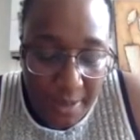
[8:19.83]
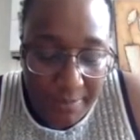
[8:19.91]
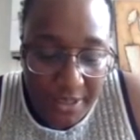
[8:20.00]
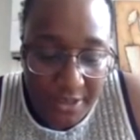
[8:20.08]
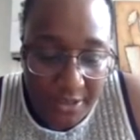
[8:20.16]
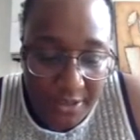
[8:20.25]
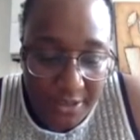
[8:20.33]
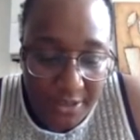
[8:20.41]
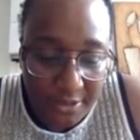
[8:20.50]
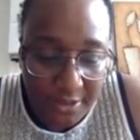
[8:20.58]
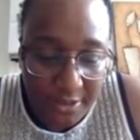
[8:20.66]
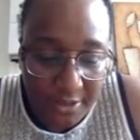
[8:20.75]
in
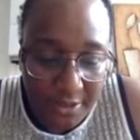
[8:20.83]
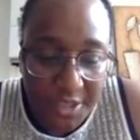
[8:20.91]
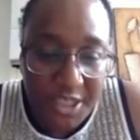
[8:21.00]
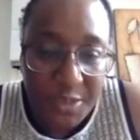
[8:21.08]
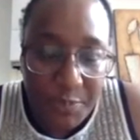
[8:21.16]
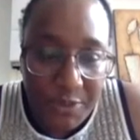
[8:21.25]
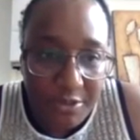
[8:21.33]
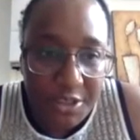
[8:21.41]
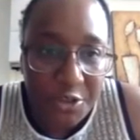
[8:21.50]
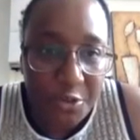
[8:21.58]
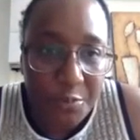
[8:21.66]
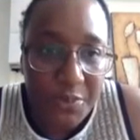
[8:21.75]
a
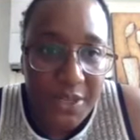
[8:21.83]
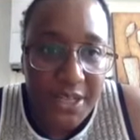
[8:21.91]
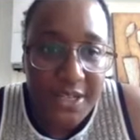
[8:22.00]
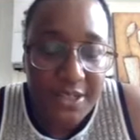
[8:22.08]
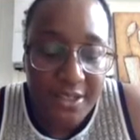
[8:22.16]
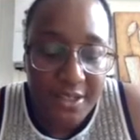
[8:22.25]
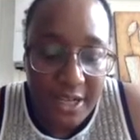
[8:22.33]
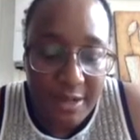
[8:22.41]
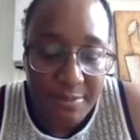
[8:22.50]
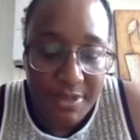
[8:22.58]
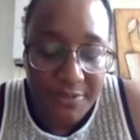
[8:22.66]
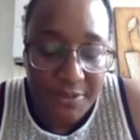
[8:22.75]
spiritual place, an
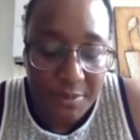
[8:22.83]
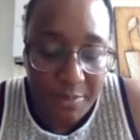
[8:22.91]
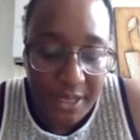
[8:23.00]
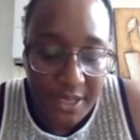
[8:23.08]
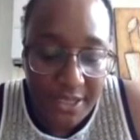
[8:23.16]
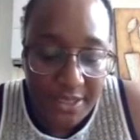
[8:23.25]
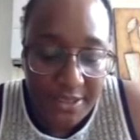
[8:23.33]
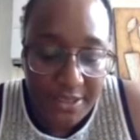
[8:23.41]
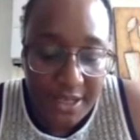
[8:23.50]
uplifting place,